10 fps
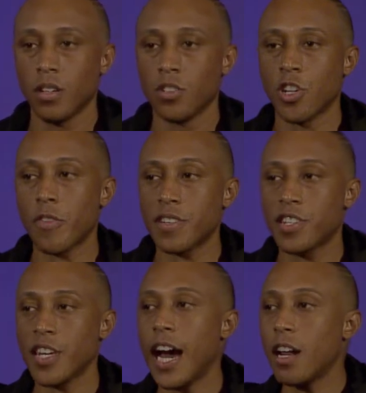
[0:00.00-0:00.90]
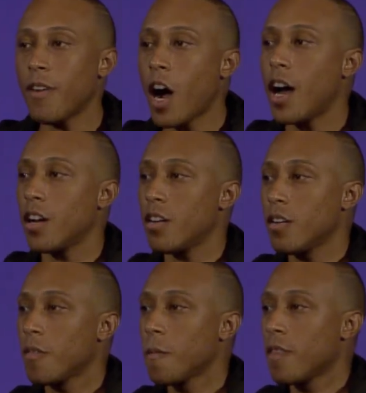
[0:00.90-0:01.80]
So the son of honor,
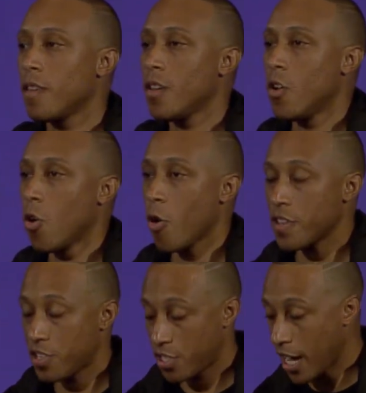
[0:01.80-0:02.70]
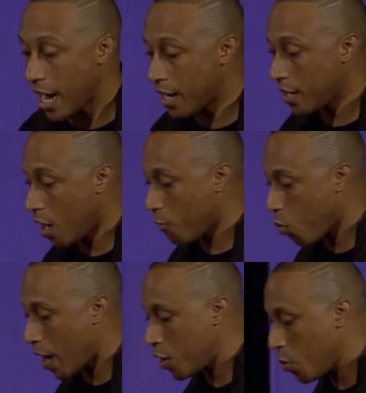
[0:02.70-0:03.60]
or the son of
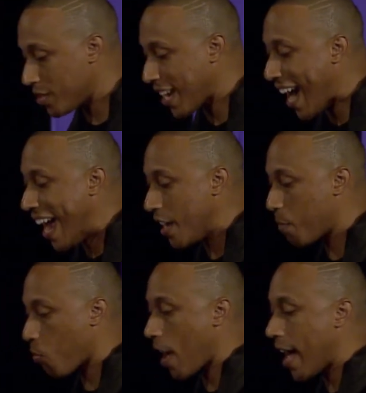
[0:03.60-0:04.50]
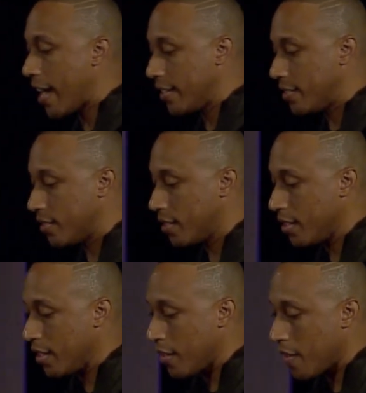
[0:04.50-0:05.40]
one who was highly prized,
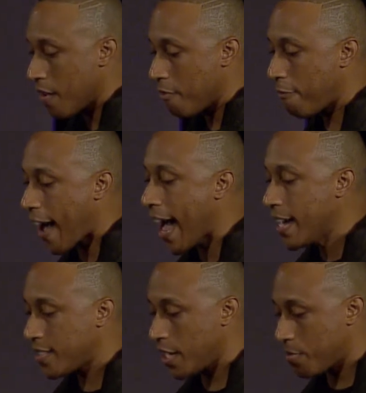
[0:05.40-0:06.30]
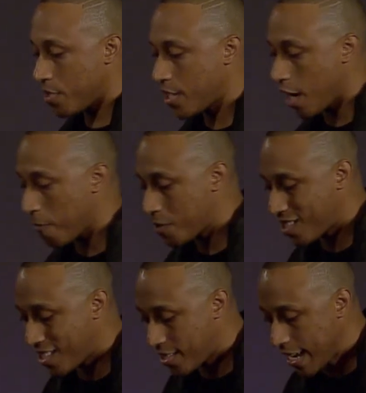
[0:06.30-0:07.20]
finds himself
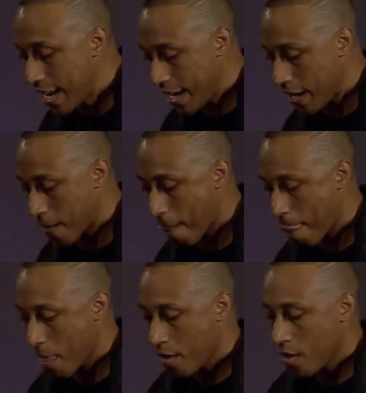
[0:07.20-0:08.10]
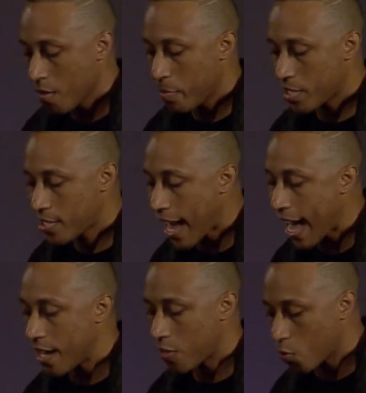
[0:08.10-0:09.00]
sitting
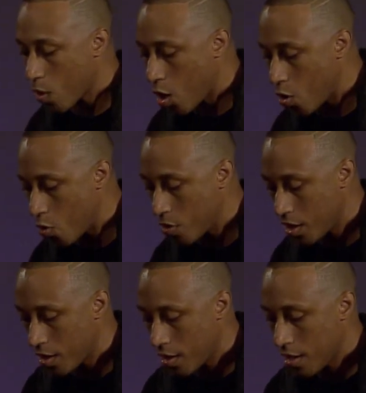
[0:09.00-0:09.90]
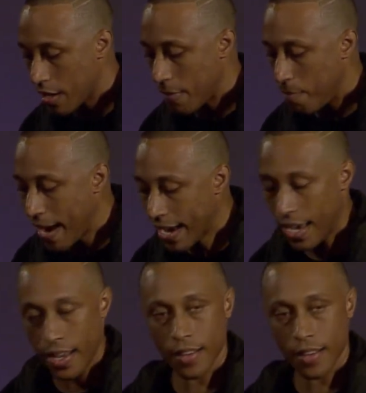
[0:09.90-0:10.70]
beside the road begging.